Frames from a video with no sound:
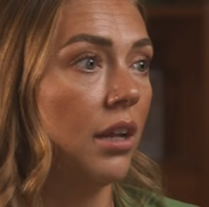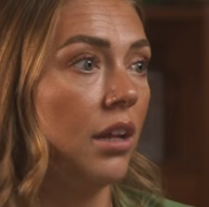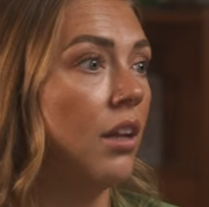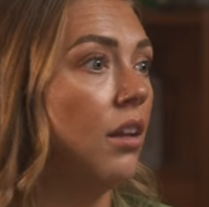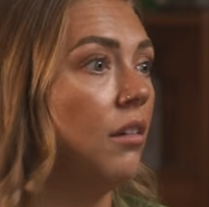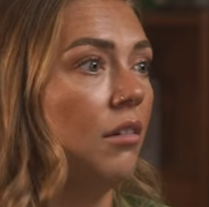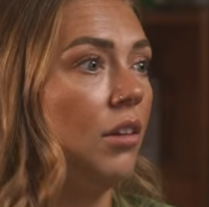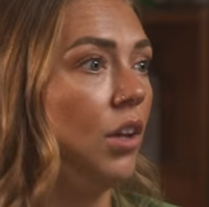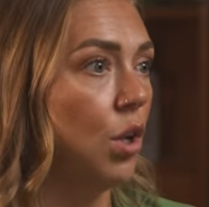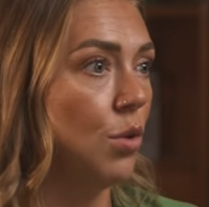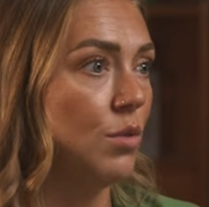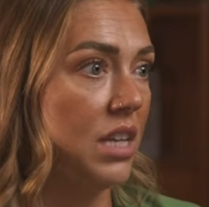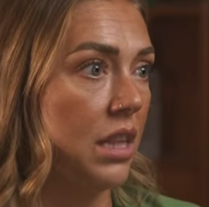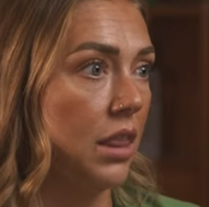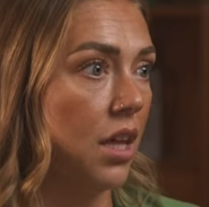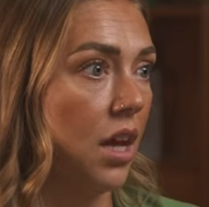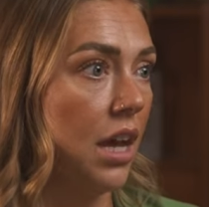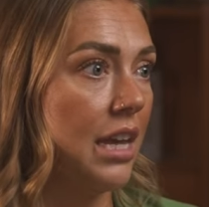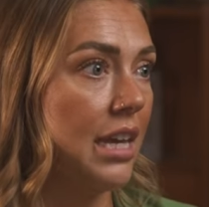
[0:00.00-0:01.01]
and
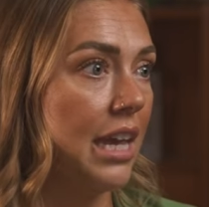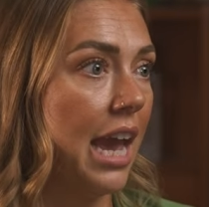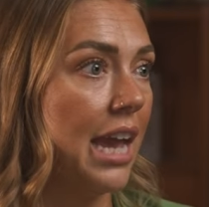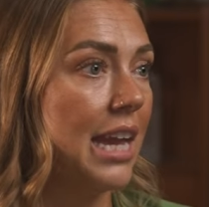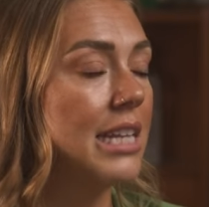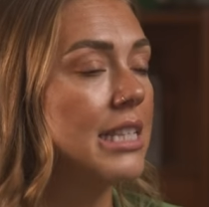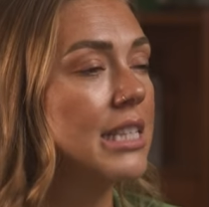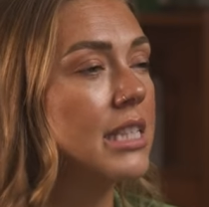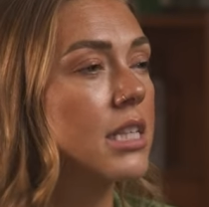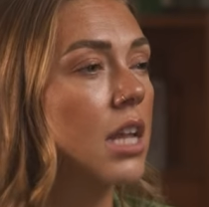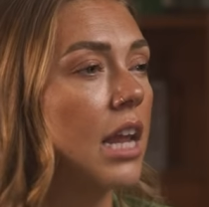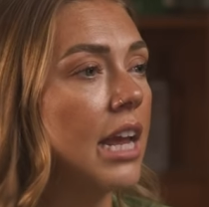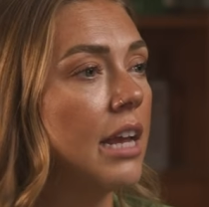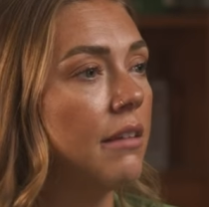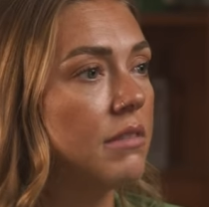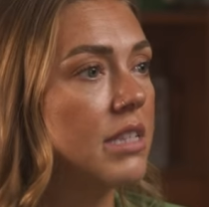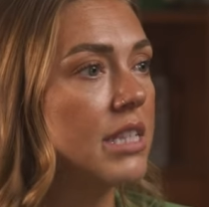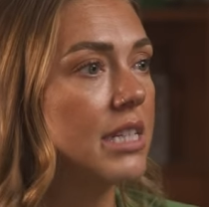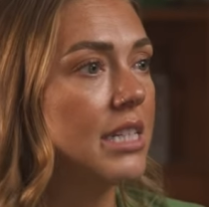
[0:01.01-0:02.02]
losing 30K.
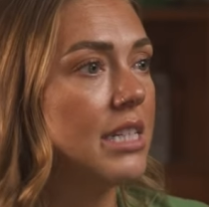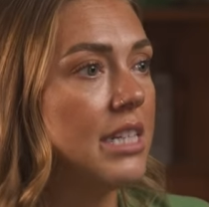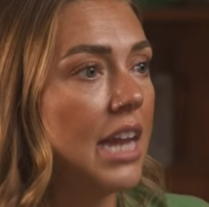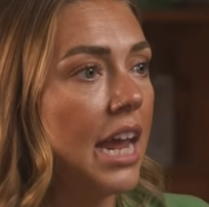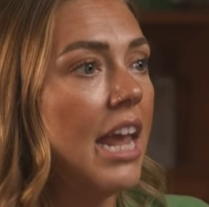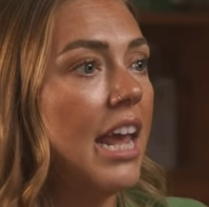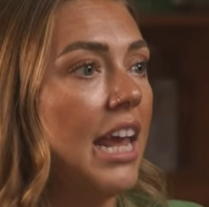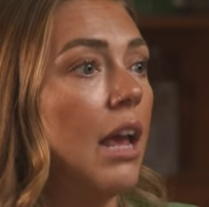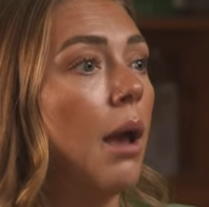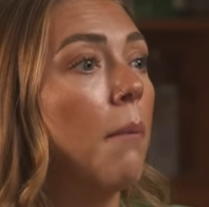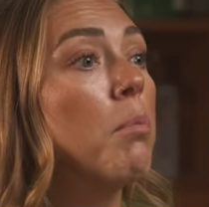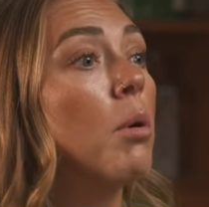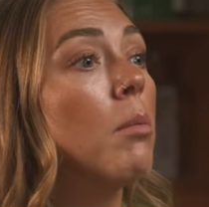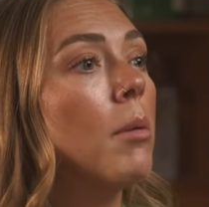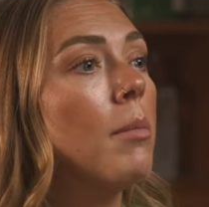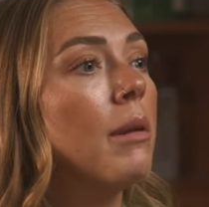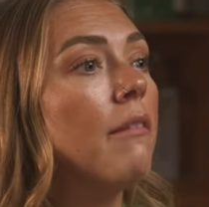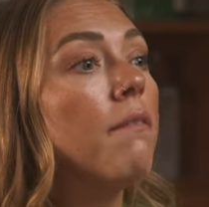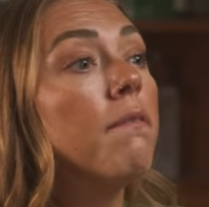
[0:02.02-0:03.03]
It
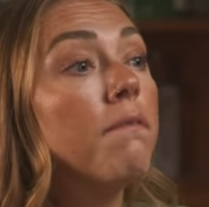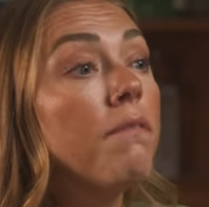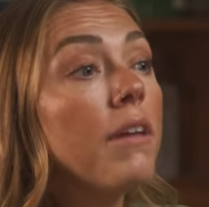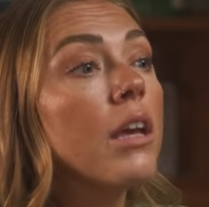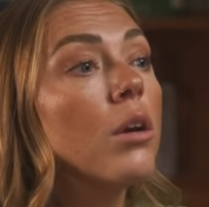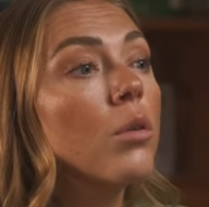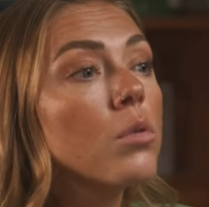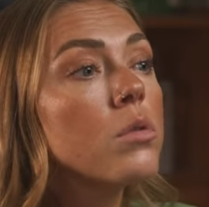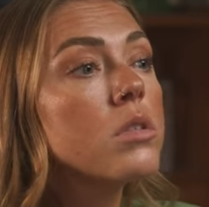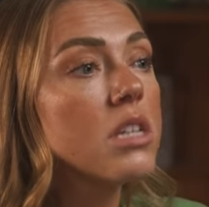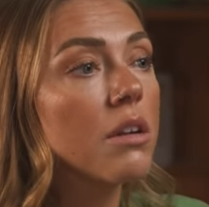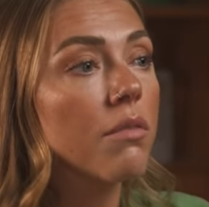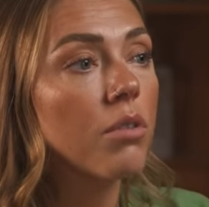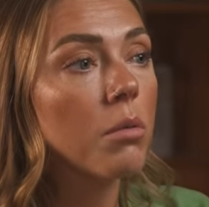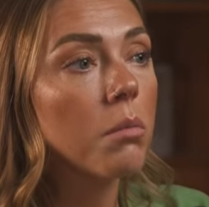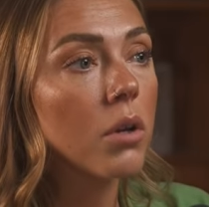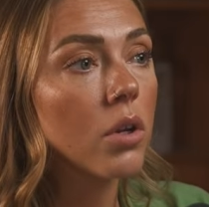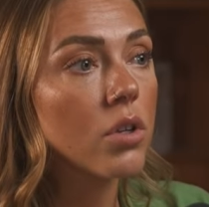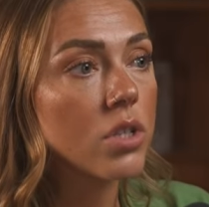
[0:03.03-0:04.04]
probably feels
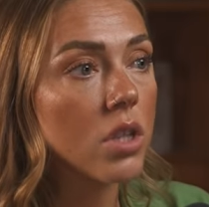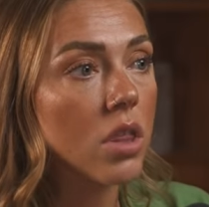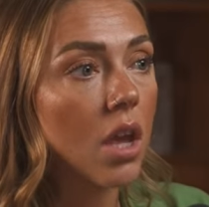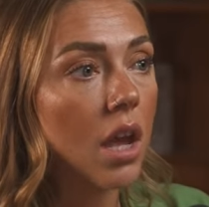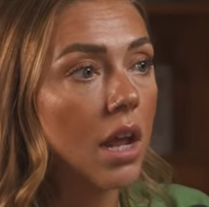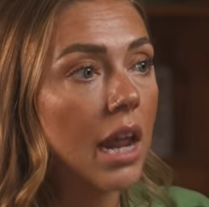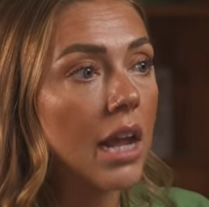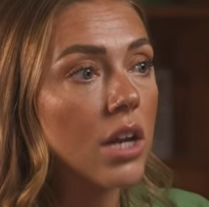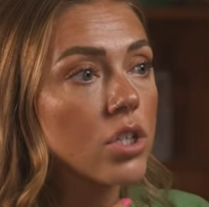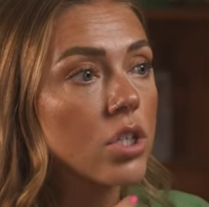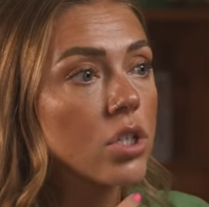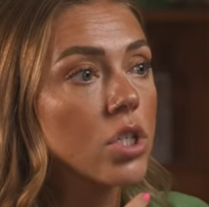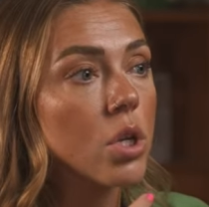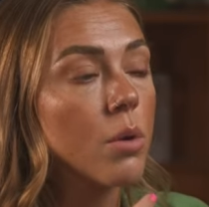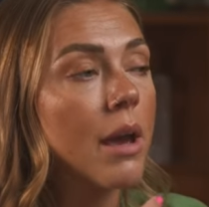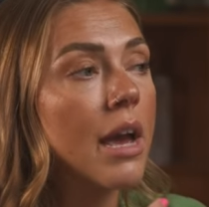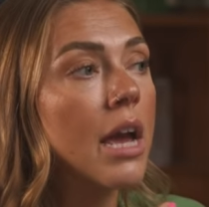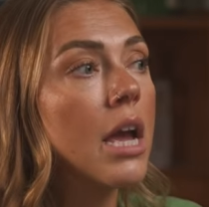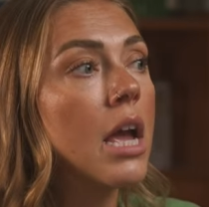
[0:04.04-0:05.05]
different because of the connection to
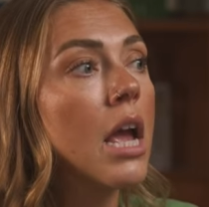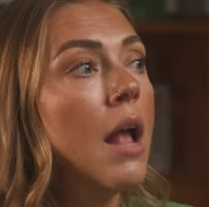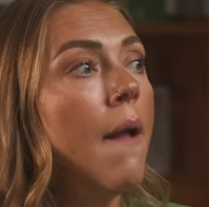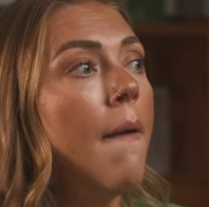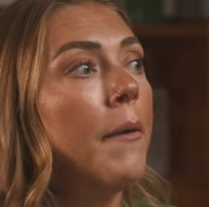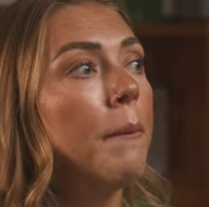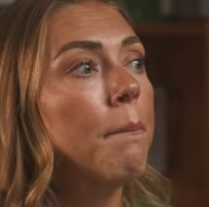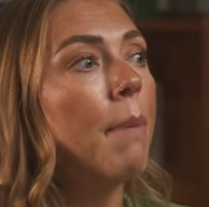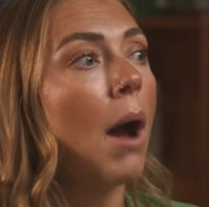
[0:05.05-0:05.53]
it. Mm-hmm.